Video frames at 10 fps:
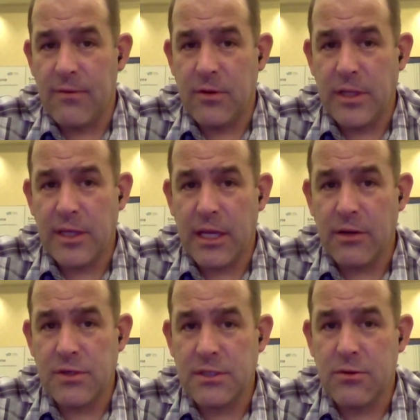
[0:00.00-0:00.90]
if you need to get
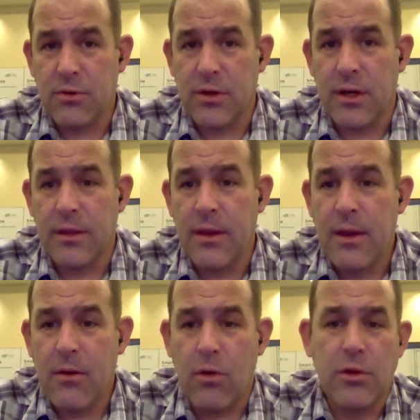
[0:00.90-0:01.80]
your Discord on,
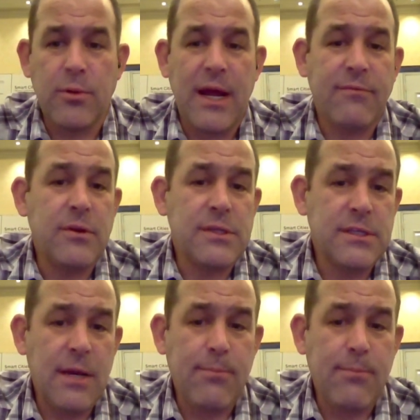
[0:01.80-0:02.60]
or you would have to use a